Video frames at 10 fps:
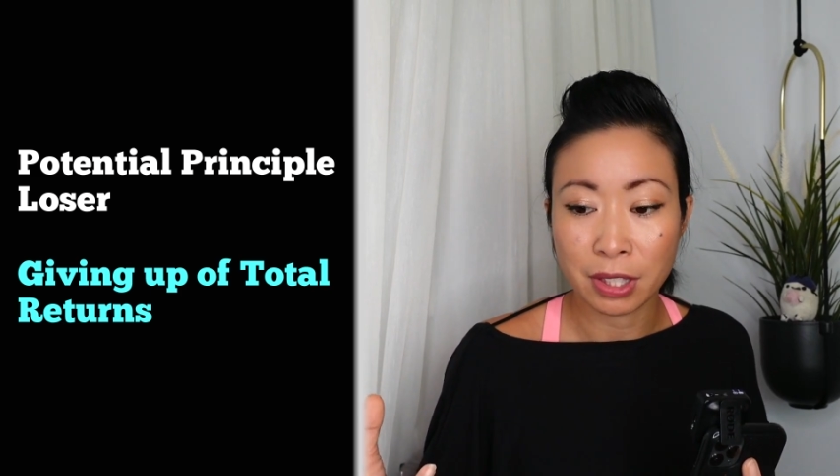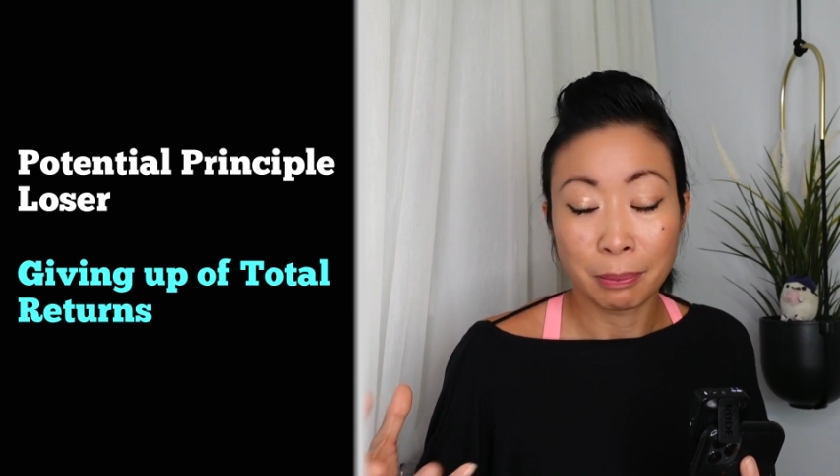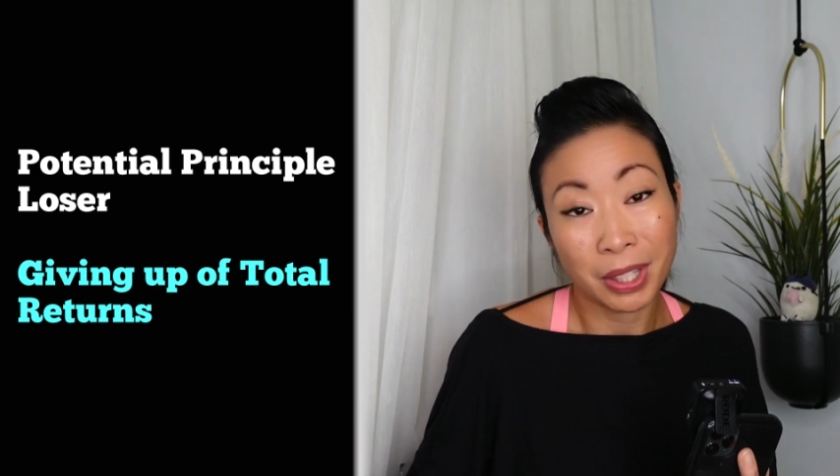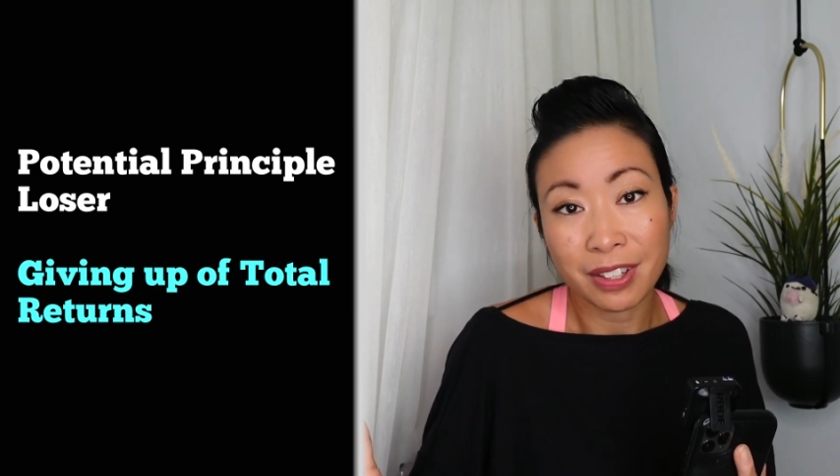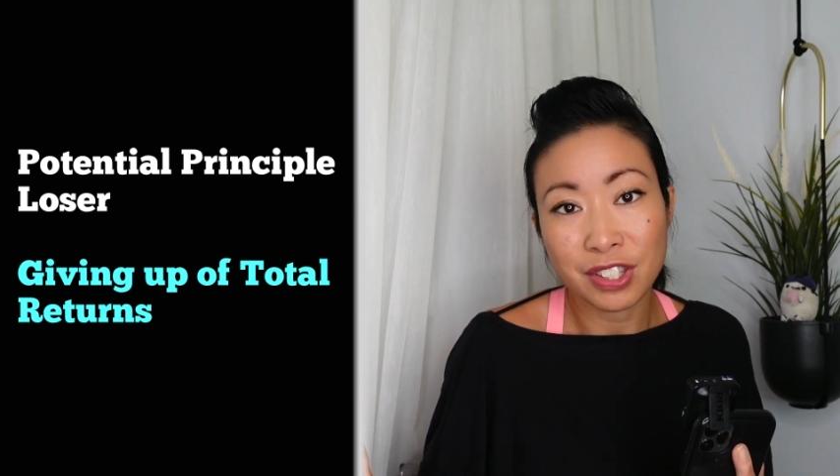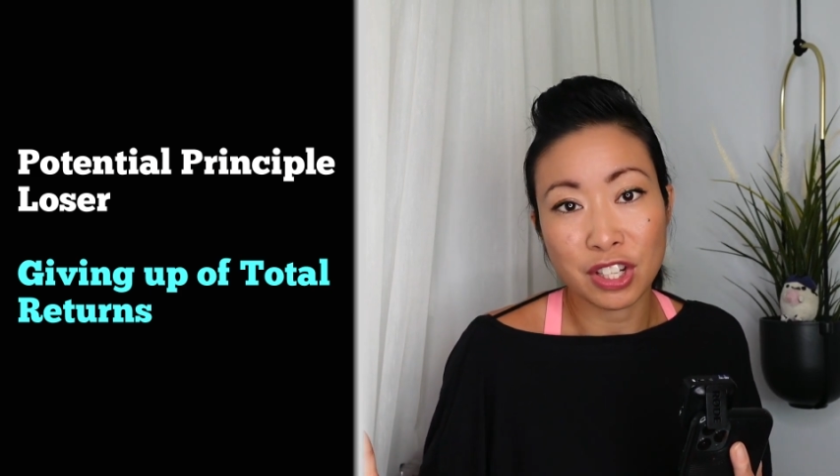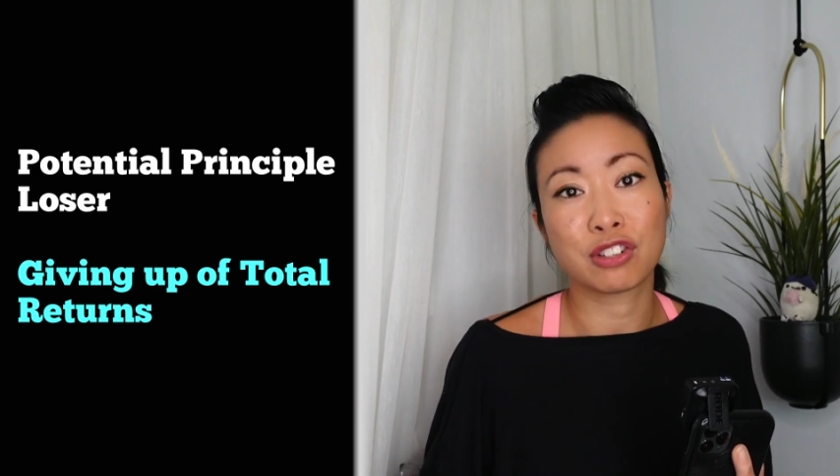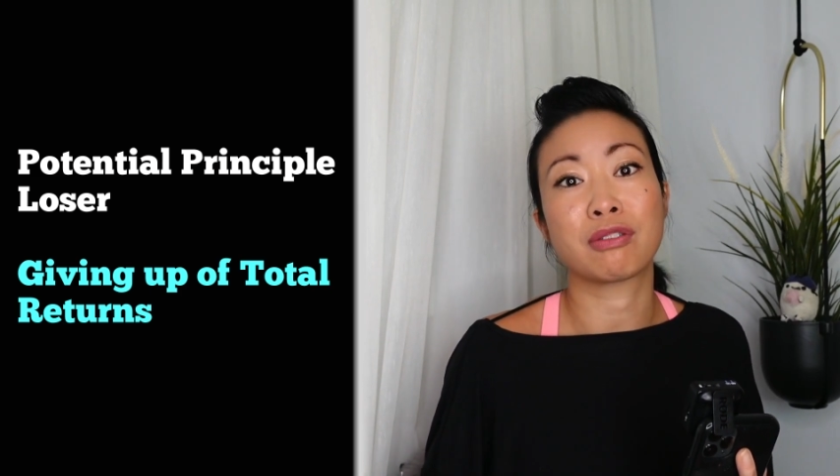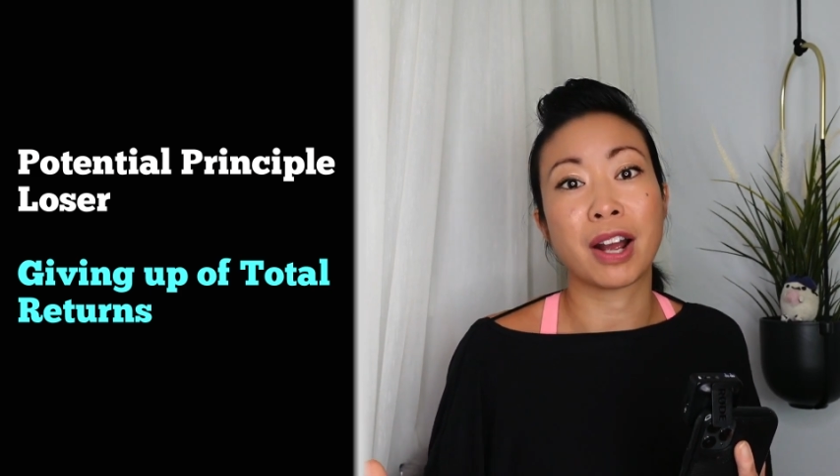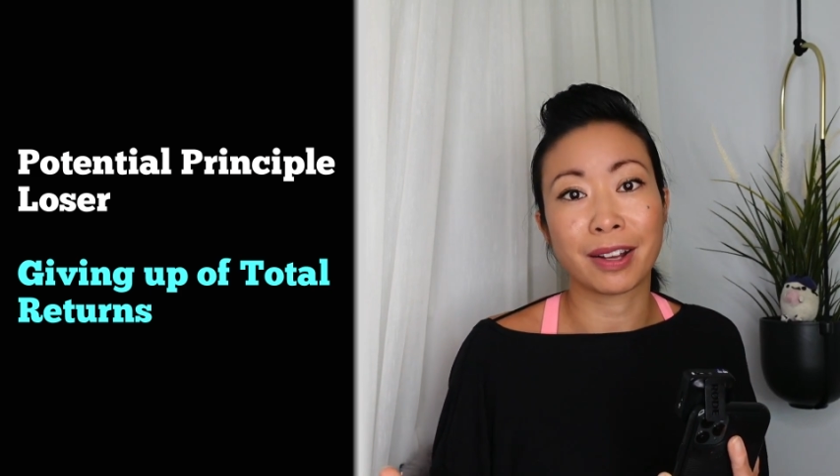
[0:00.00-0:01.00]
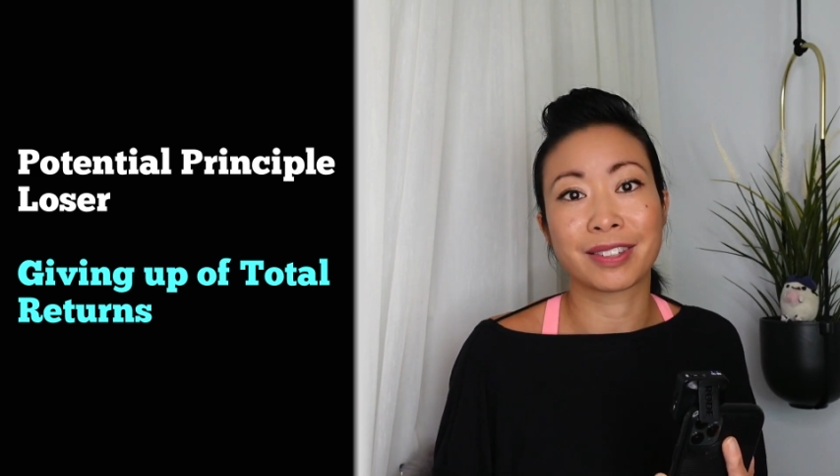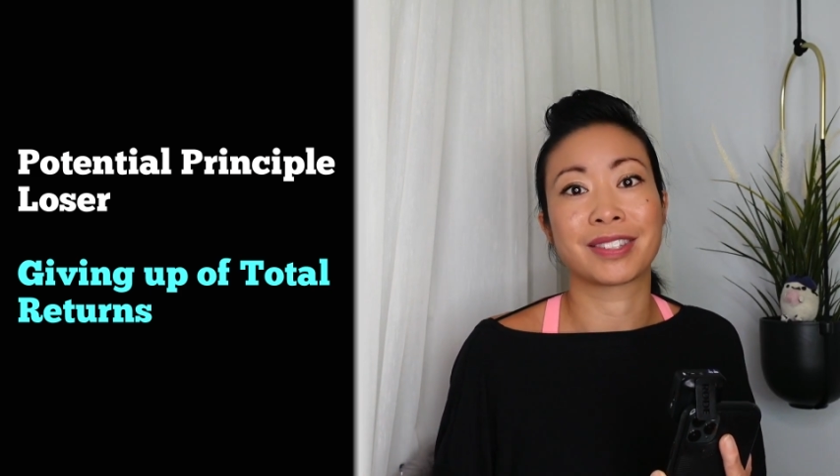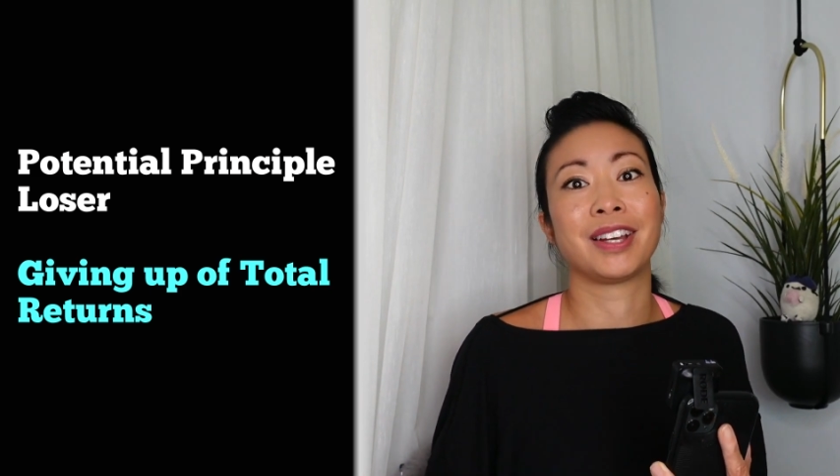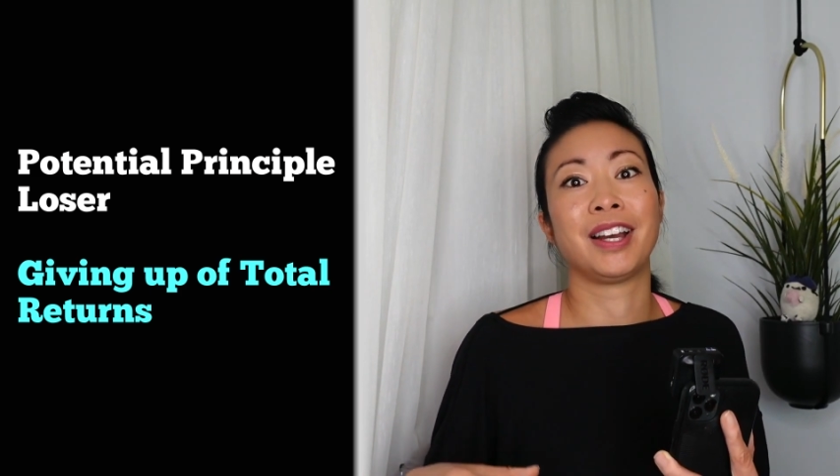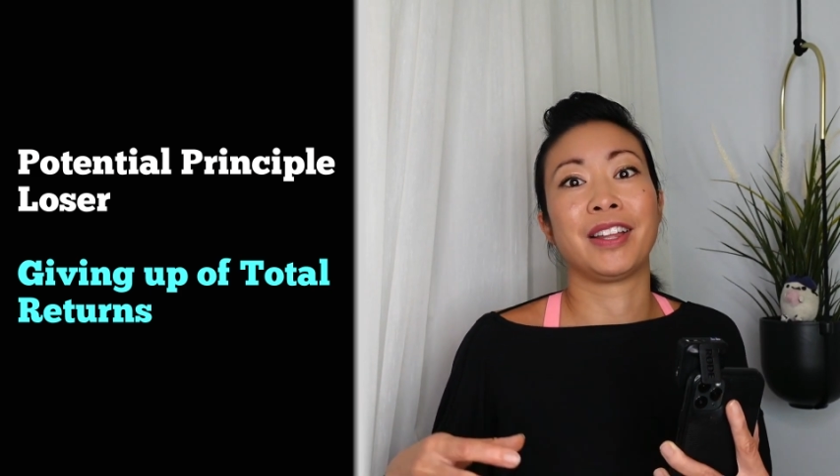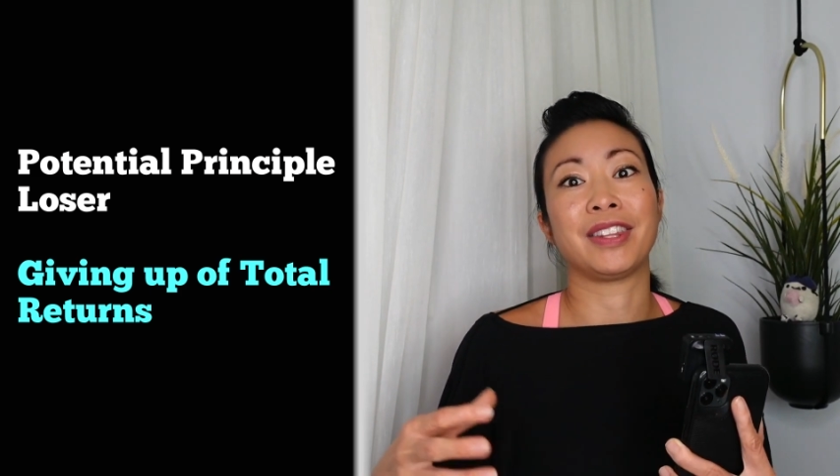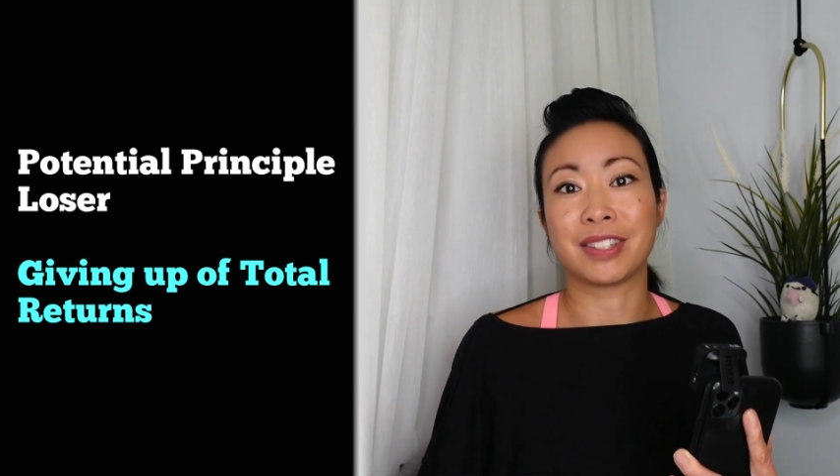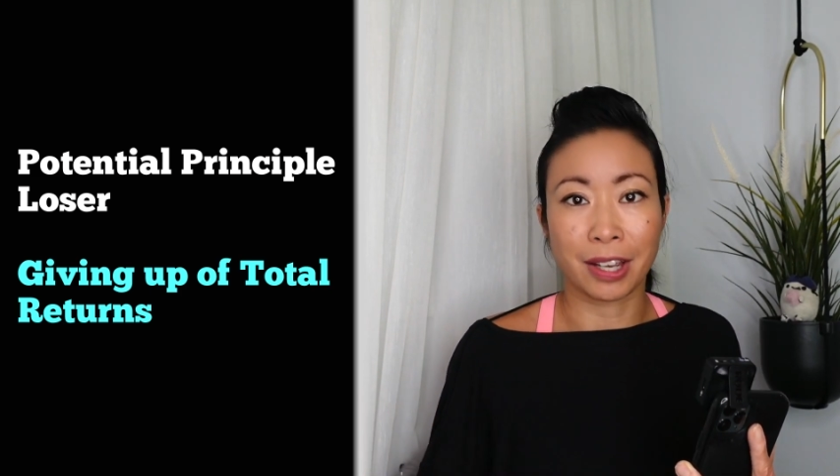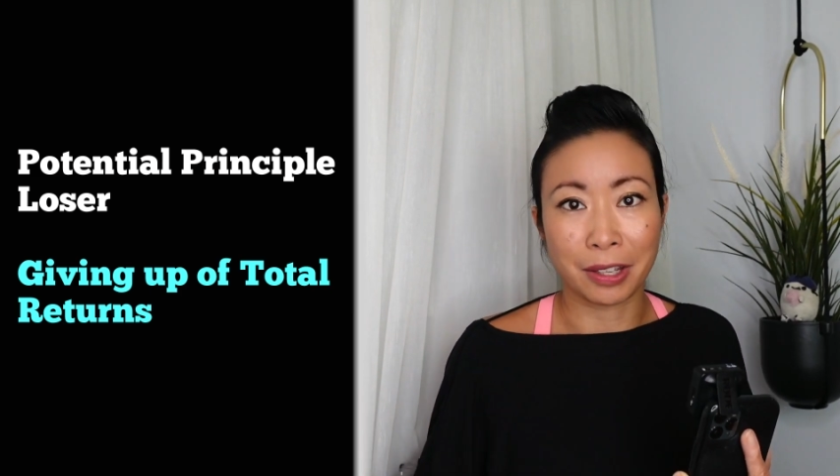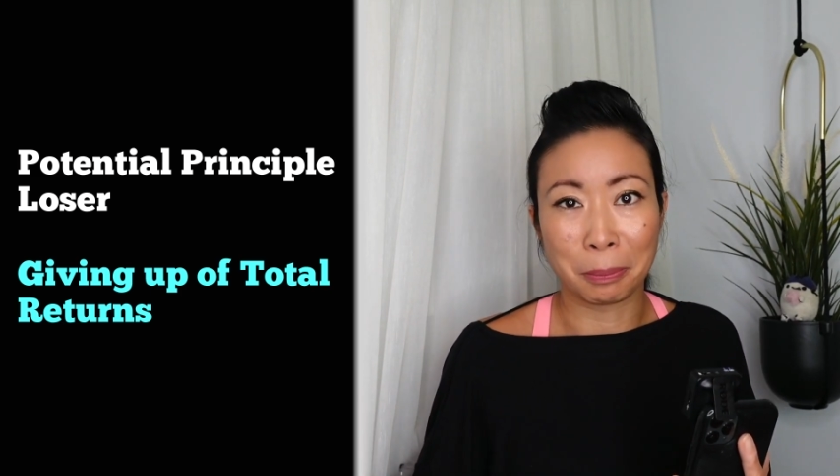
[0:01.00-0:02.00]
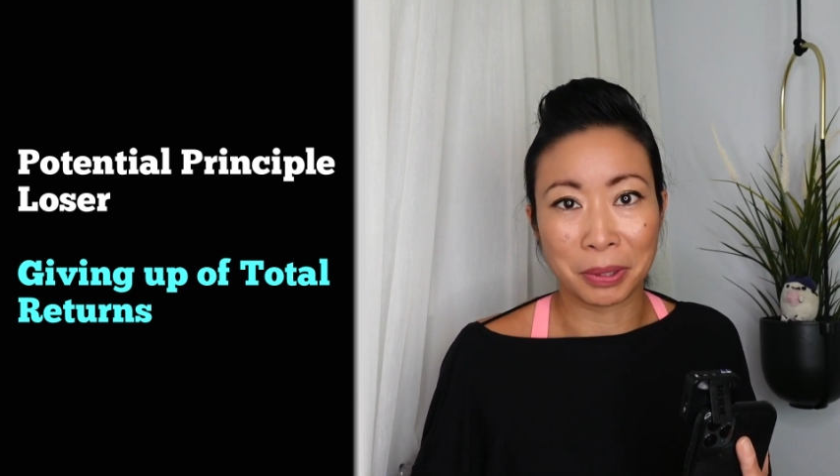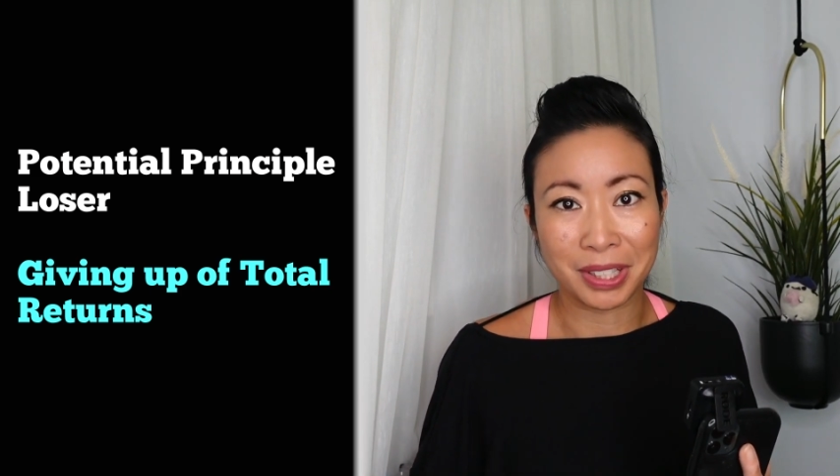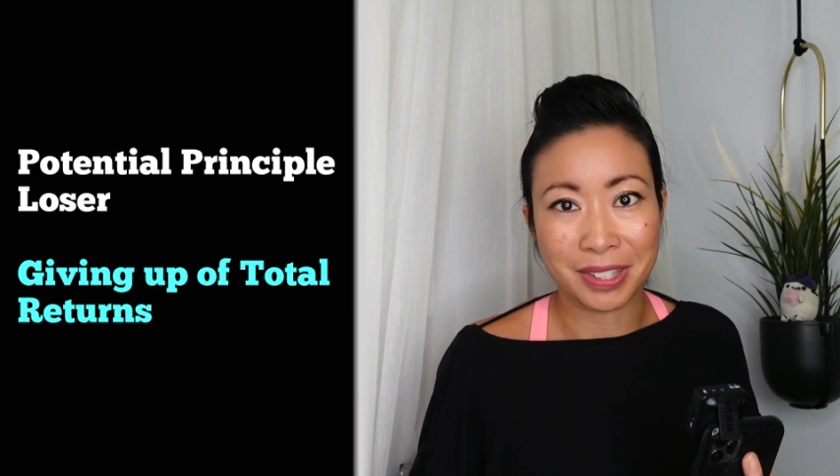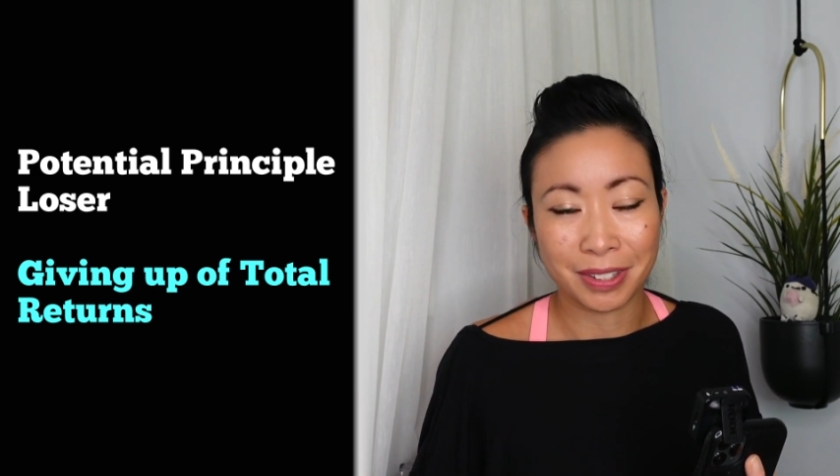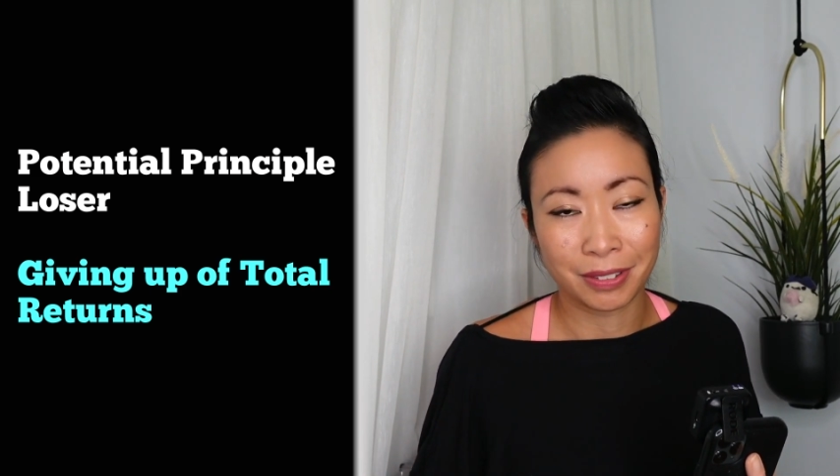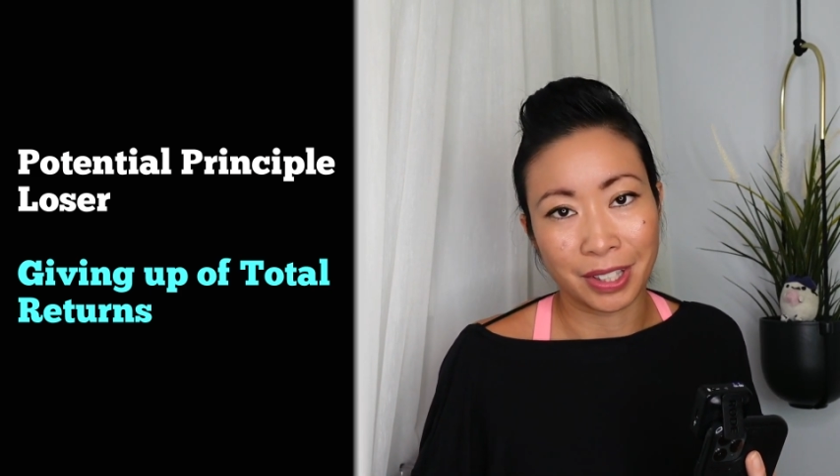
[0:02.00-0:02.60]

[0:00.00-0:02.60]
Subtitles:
because it tracks the tech companies.